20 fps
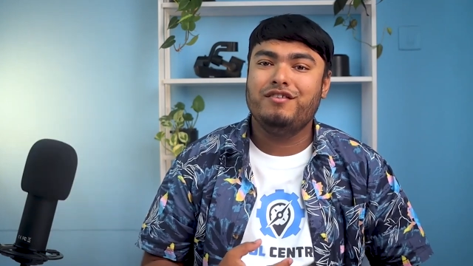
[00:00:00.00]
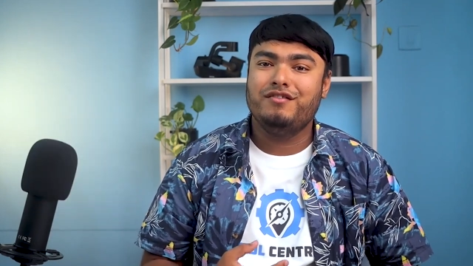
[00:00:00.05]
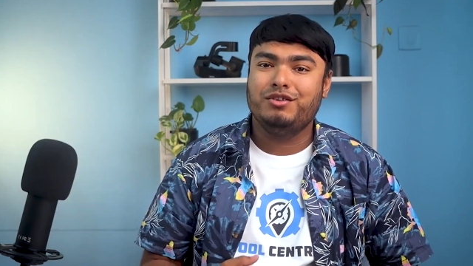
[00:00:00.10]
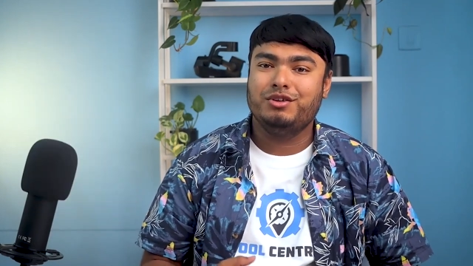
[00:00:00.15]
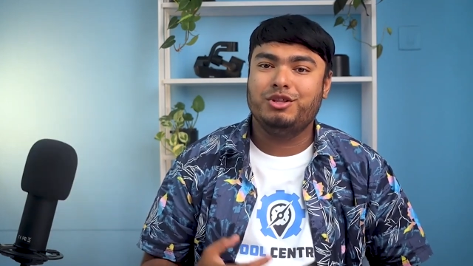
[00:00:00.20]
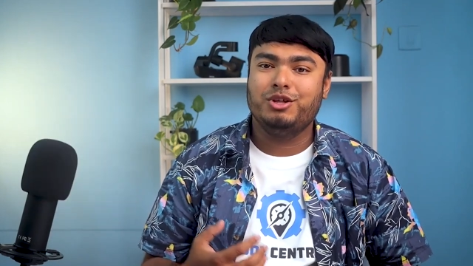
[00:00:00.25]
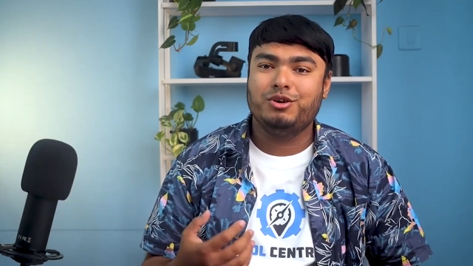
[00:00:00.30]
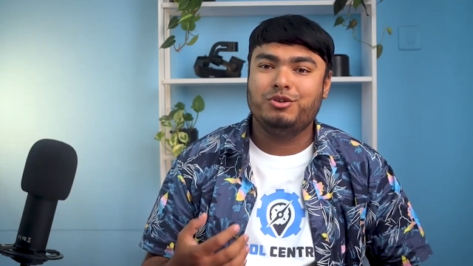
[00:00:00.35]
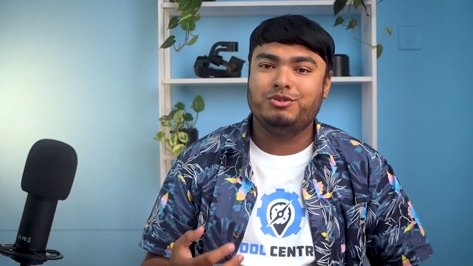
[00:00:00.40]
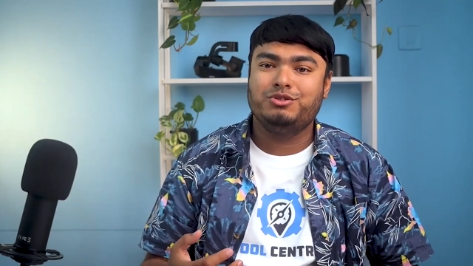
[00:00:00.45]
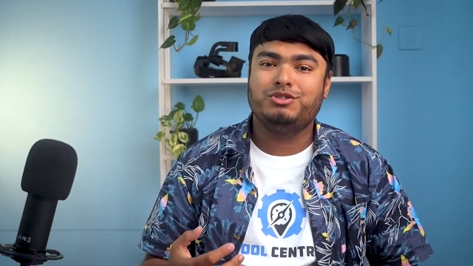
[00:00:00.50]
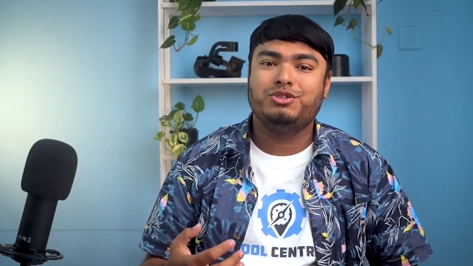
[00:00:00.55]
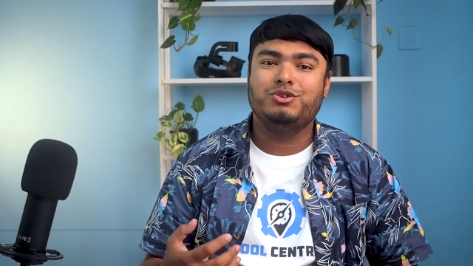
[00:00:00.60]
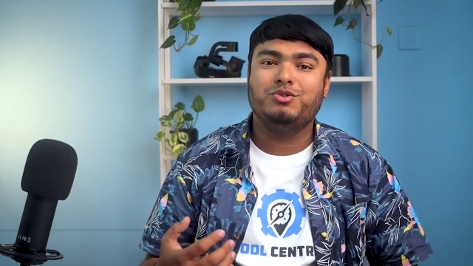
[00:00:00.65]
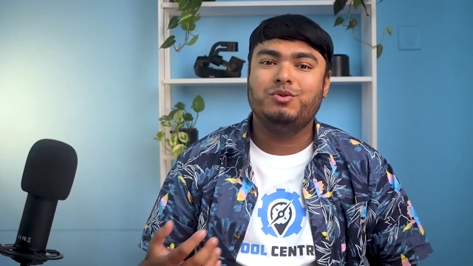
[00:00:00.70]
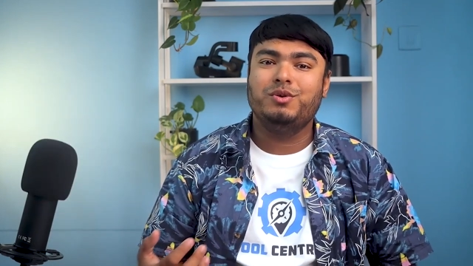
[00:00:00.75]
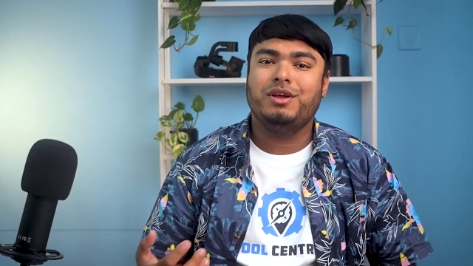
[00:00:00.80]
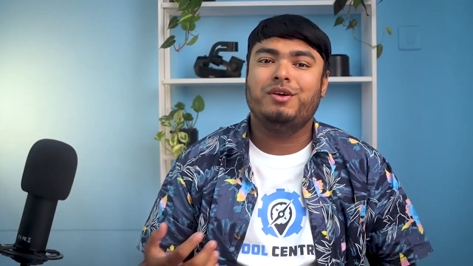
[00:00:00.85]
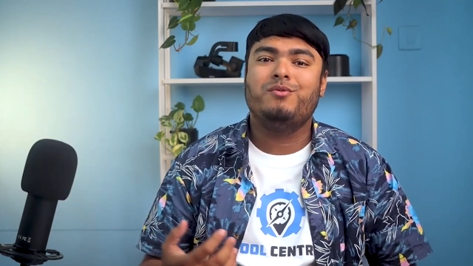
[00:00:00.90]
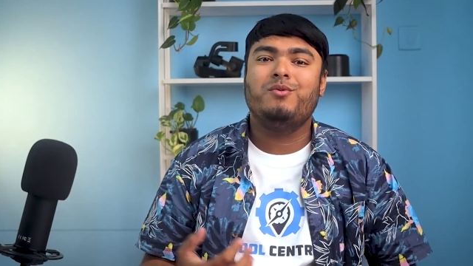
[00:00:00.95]
for those
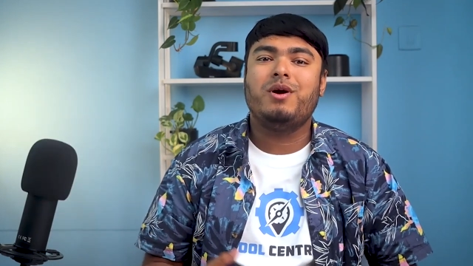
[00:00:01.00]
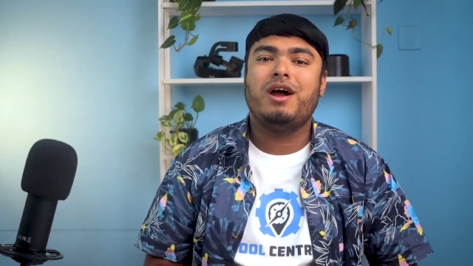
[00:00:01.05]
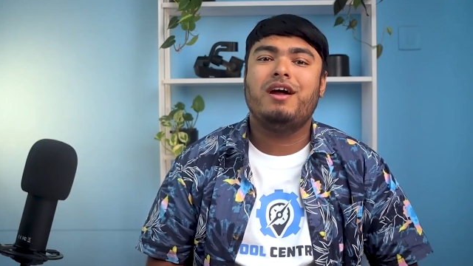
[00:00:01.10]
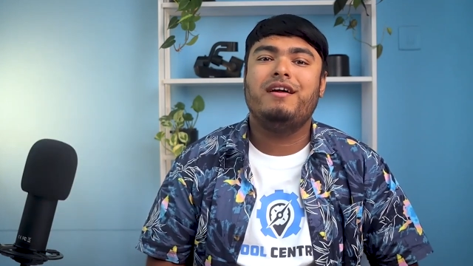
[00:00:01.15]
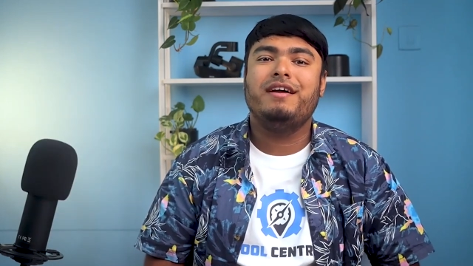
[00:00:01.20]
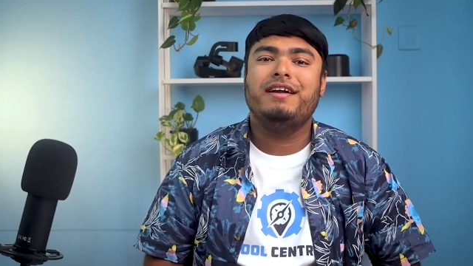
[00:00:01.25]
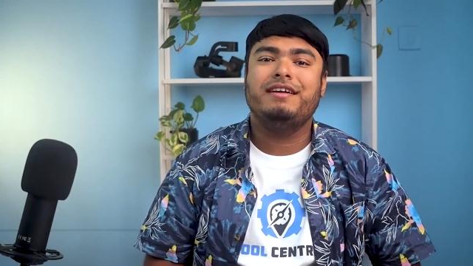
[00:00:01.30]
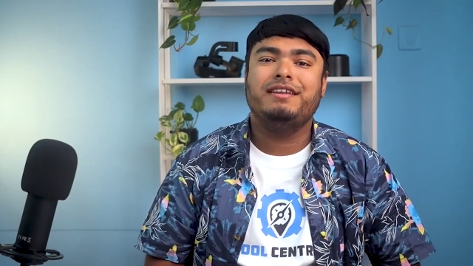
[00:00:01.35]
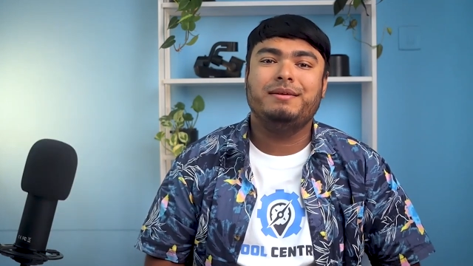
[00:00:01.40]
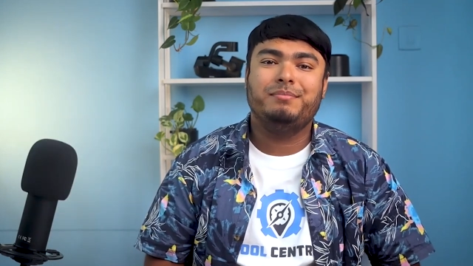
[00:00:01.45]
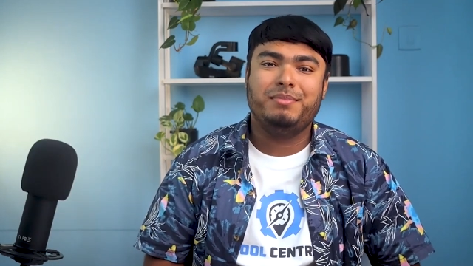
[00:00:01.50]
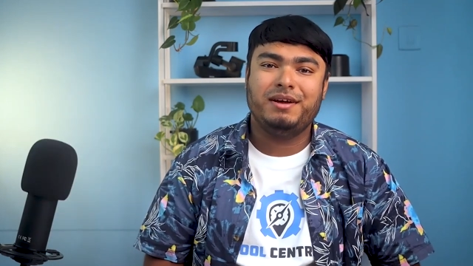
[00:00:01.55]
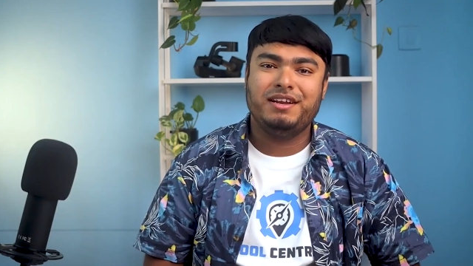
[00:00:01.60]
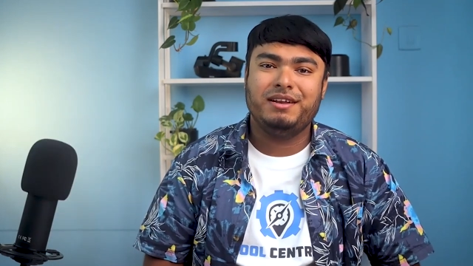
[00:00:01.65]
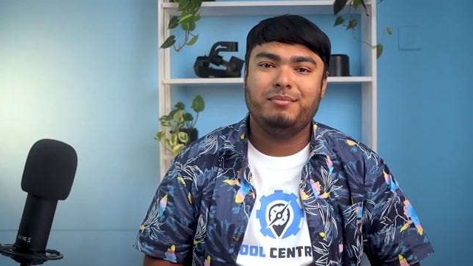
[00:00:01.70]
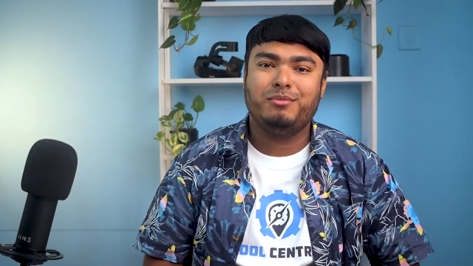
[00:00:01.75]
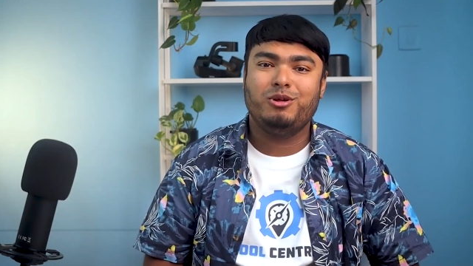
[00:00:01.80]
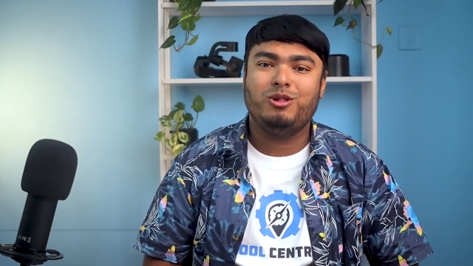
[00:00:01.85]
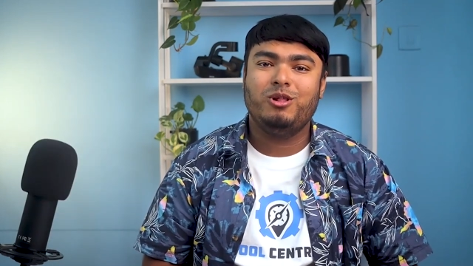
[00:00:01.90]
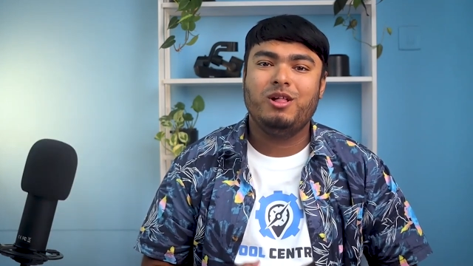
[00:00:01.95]
who require a
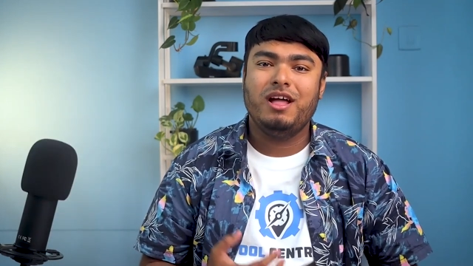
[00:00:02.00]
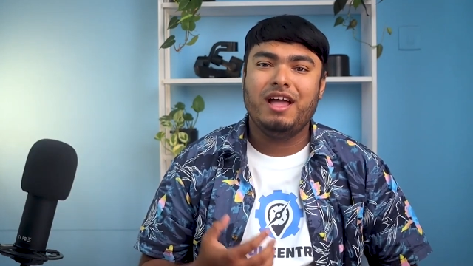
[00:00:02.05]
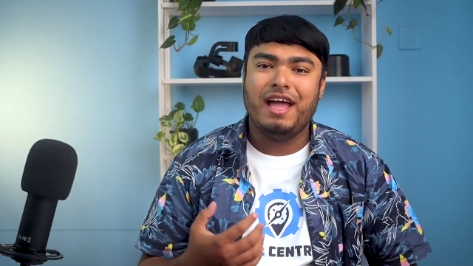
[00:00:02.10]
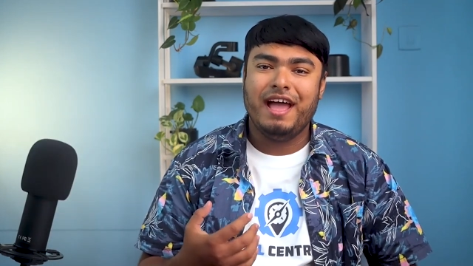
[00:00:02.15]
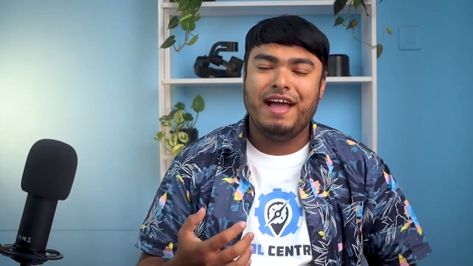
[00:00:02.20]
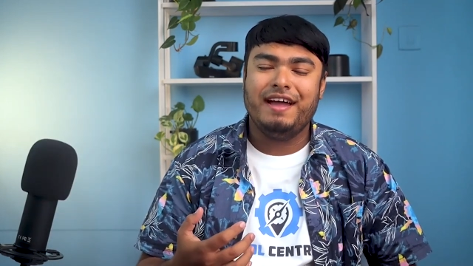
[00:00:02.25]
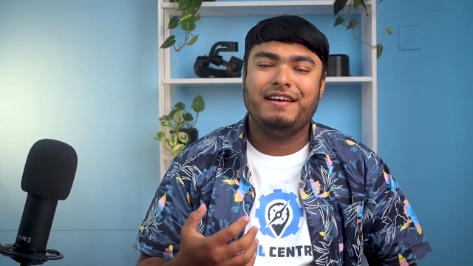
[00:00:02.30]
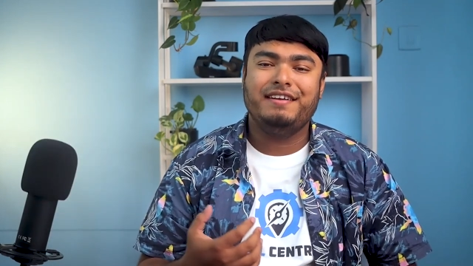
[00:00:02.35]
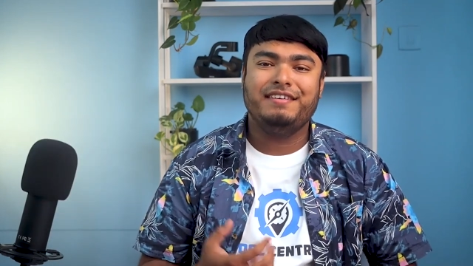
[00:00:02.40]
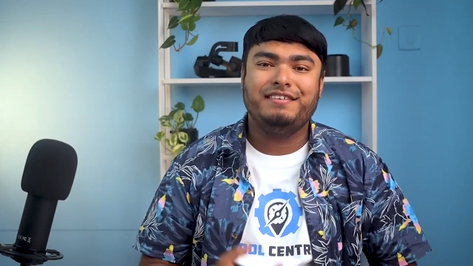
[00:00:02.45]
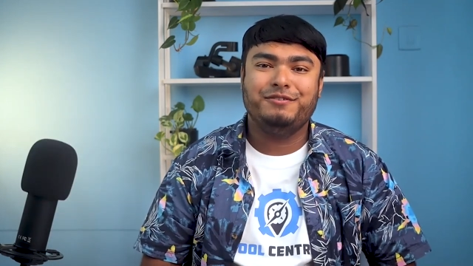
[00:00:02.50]
dependable and